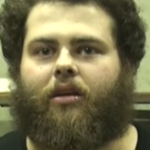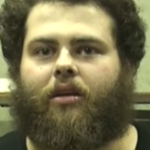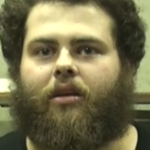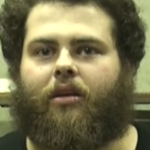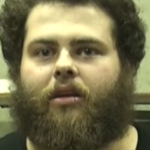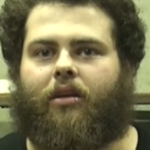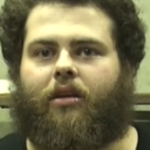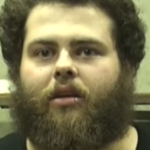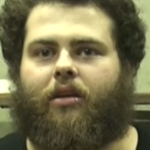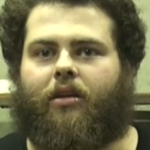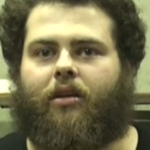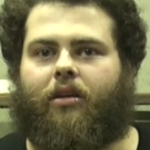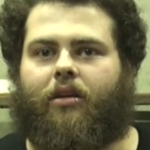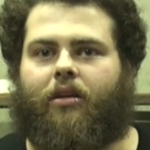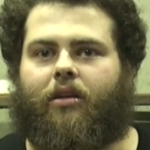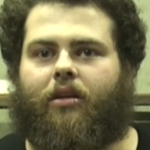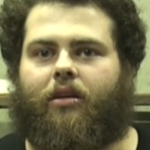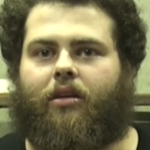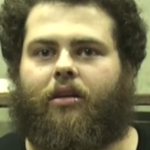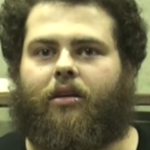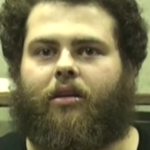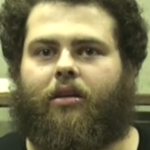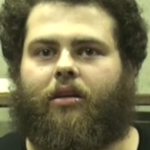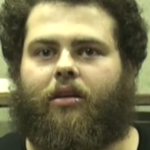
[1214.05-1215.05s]
Ramini
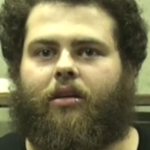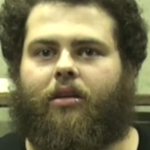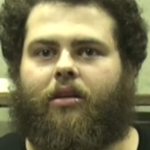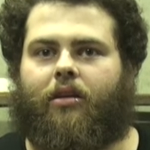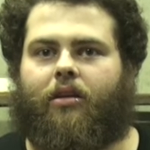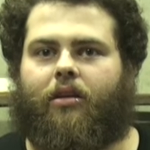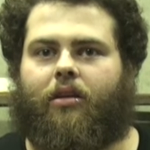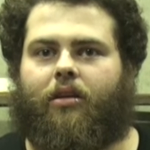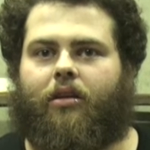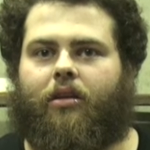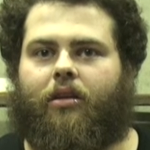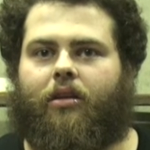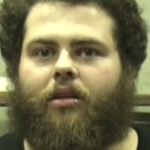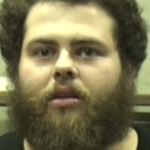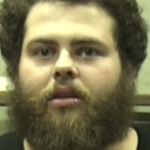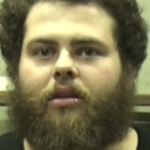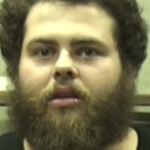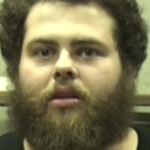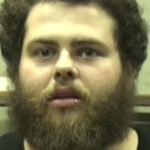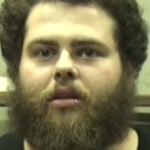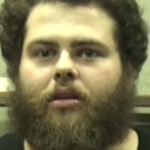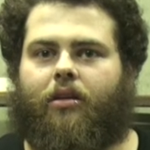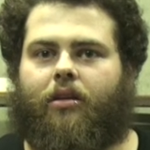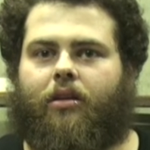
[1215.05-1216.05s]
Cam.
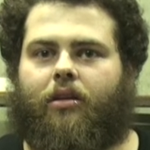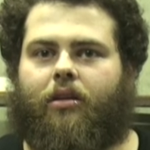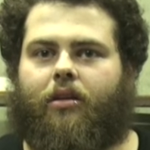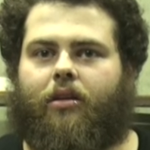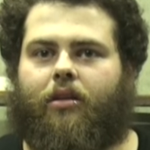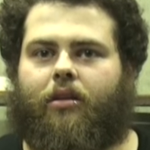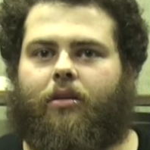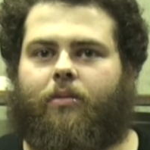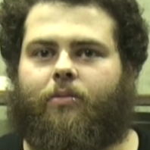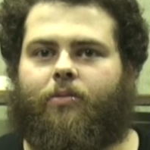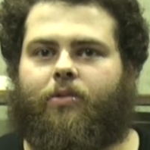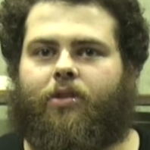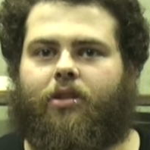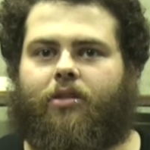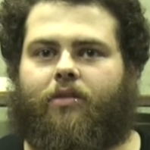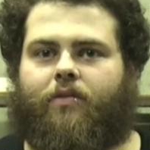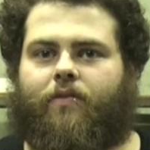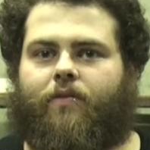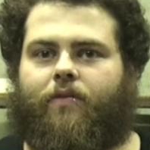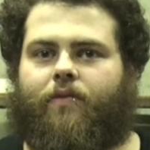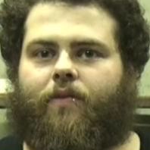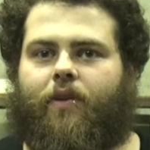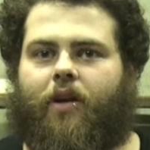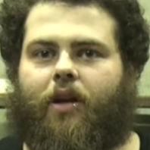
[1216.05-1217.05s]
Just
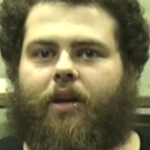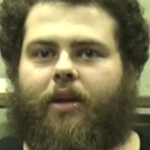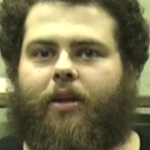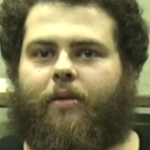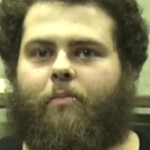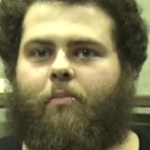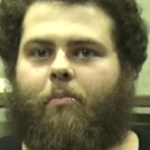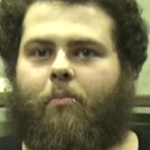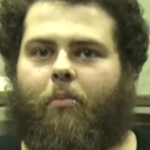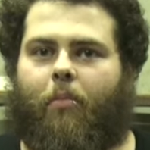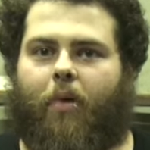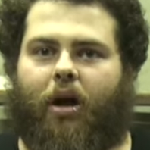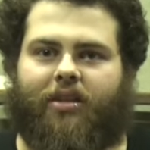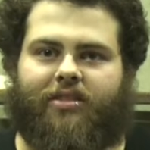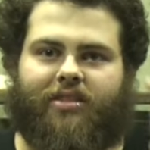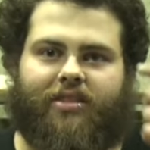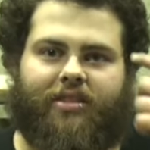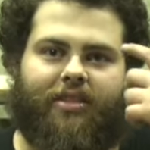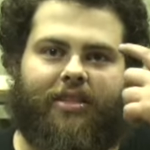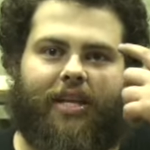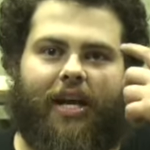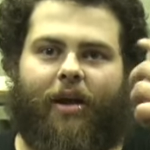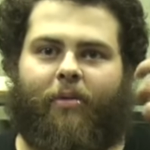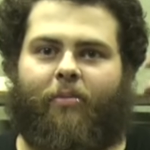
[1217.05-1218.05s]
fucking
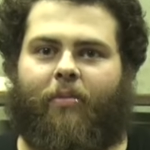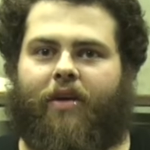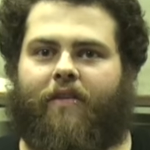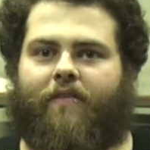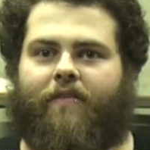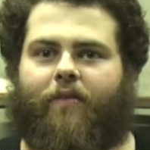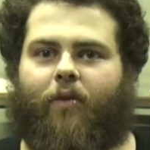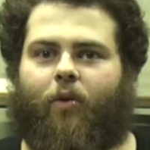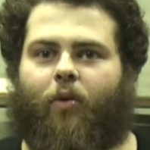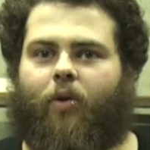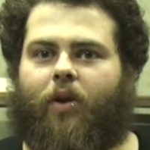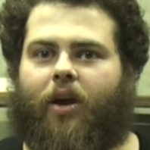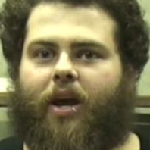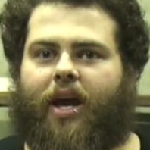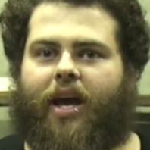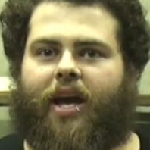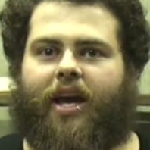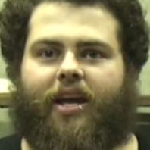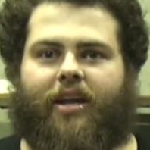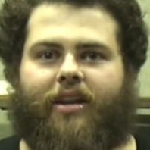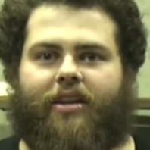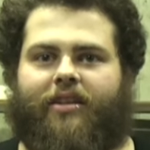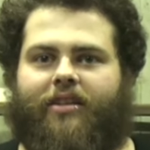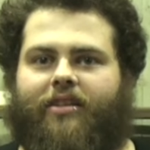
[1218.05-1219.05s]
mussing down my forehead.